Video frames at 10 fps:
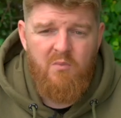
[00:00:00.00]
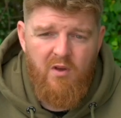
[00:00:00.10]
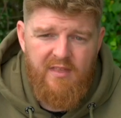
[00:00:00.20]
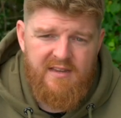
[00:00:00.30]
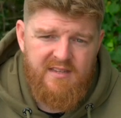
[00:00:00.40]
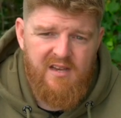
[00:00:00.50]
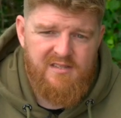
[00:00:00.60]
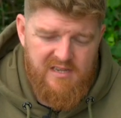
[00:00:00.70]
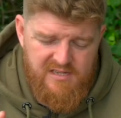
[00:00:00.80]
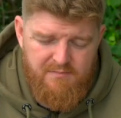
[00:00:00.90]
And what that
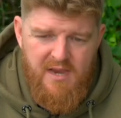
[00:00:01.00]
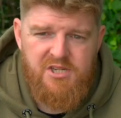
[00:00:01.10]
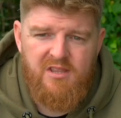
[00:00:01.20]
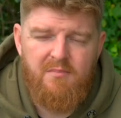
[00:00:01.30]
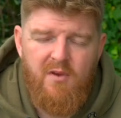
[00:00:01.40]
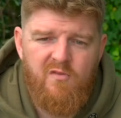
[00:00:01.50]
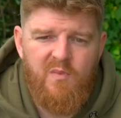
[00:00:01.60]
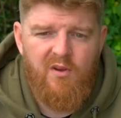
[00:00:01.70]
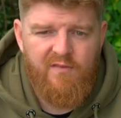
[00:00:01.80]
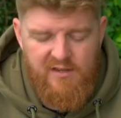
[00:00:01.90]
does is measure the
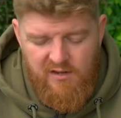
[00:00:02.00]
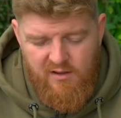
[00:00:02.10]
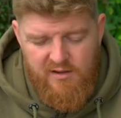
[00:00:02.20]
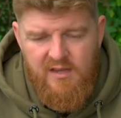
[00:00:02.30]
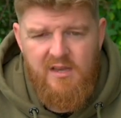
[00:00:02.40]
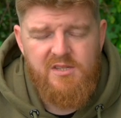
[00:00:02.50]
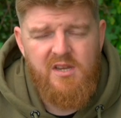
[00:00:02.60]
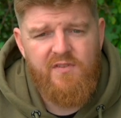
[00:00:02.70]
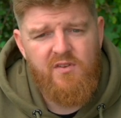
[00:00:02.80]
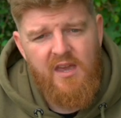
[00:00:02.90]
movement of the line. So
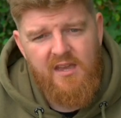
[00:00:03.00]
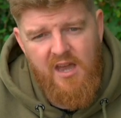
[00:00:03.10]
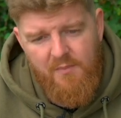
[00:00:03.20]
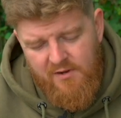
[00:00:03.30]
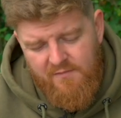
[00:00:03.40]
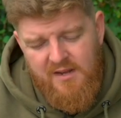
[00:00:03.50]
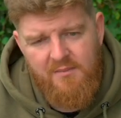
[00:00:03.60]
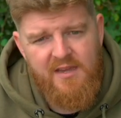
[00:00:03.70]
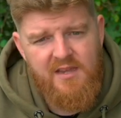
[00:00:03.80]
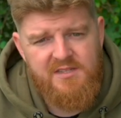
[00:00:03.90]
if you get a couple of
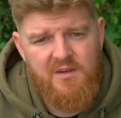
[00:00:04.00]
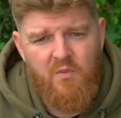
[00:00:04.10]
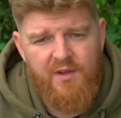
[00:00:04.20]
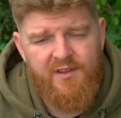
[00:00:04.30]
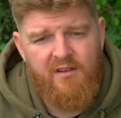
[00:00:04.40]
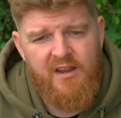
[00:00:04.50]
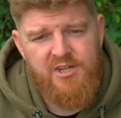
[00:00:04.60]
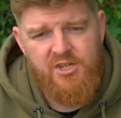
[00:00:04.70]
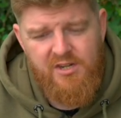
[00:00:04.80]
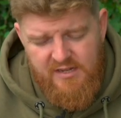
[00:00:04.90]
millimeters in one
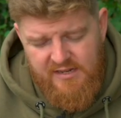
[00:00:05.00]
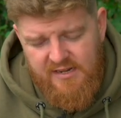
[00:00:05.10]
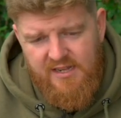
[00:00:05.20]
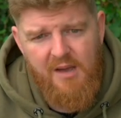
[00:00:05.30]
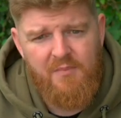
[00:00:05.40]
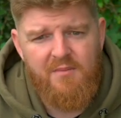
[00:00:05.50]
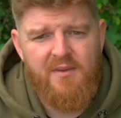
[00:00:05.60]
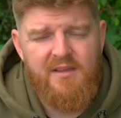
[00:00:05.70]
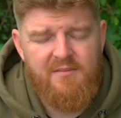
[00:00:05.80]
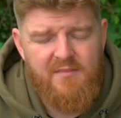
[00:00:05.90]
direction and then a couple of
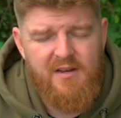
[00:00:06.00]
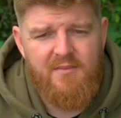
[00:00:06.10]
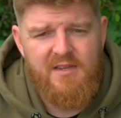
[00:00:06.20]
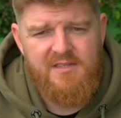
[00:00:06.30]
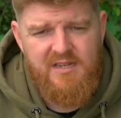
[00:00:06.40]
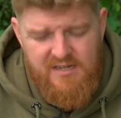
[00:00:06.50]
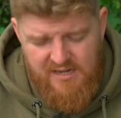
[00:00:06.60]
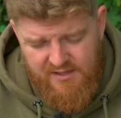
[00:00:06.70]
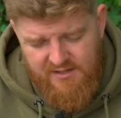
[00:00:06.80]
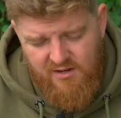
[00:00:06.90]
millimeters in
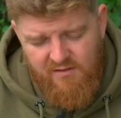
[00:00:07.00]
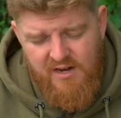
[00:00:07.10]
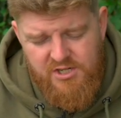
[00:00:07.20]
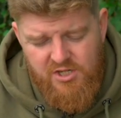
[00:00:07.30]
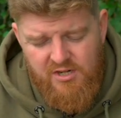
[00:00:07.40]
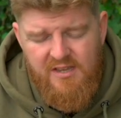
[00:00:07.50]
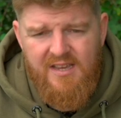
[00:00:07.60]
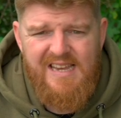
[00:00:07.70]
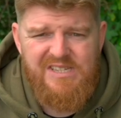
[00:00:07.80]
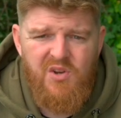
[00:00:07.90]
another direction,
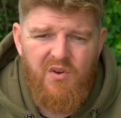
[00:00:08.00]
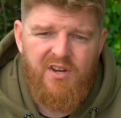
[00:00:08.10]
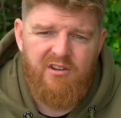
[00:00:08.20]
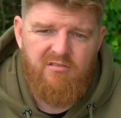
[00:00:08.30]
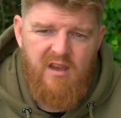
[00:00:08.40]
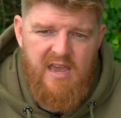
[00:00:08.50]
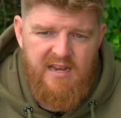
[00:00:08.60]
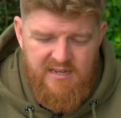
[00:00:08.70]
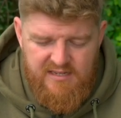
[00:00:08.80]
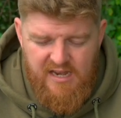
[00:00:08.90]
it's not going to create an
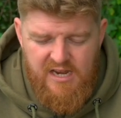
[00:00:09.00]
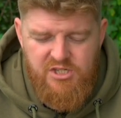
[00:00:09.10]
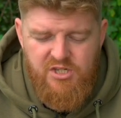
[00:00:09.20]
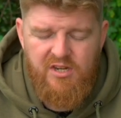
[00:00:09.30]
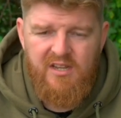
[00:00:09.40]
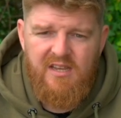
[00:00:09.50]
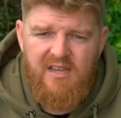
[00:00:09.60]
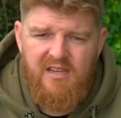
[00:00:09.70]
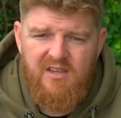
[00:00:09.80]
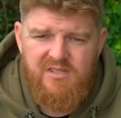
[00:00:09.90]
indication
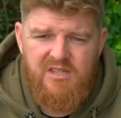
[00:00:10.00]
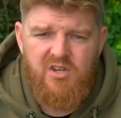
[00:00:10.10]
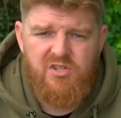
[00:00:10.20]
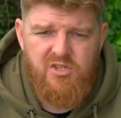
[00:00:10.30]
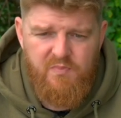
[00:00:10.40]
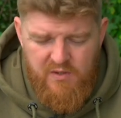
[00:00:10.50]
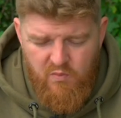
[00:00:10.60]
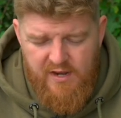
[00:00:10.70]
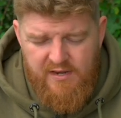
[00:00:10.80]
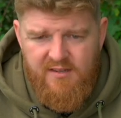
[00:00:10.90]
because it could just be
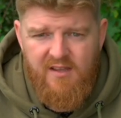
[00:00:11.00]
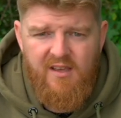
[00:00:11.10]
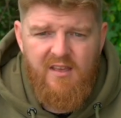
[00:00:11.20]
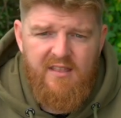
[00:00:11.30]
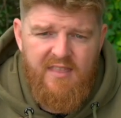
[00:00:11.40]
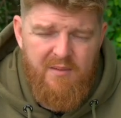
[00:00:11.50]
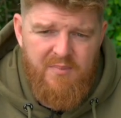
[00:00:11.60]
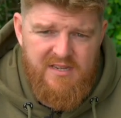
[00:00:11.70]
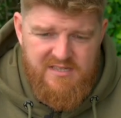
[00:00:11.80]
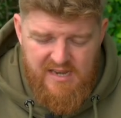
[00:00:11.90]
wind. That
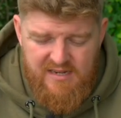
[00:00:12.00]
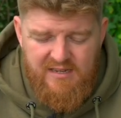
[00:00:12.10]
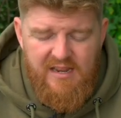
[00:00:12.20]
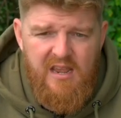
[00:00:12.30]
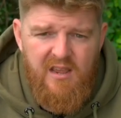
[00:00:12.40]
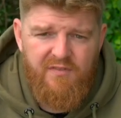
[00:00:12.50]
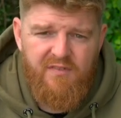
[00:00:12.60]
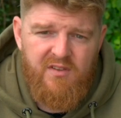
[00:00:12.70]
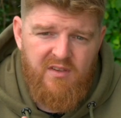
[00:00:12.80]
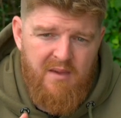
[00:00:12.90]
being said, if
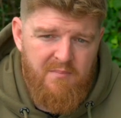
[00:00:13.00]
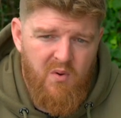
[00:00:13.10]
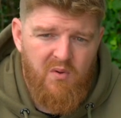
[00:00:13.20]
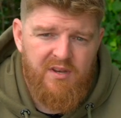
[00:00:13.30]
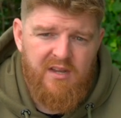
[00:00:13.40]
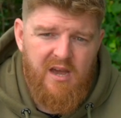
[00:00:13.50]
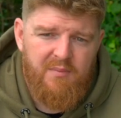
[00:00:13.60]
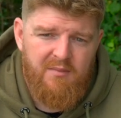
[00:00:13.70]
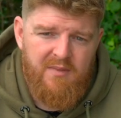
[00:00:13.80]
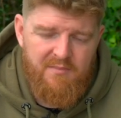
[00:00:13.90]
you get more than a
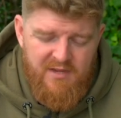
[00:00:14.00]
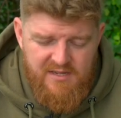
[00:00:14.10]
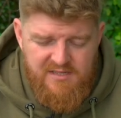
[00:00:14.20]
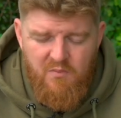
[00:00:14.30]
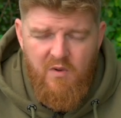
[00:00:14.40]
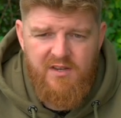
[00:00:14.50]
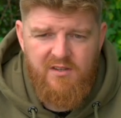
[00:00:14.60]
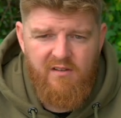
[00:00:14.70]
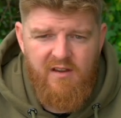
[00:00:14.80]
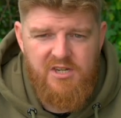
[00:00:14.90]
couple of millimeters in one
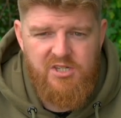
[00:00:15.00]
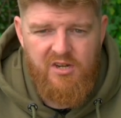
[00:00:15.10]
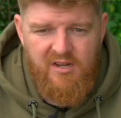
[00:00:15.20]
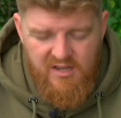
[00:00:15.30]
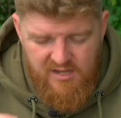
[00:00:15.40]
direction,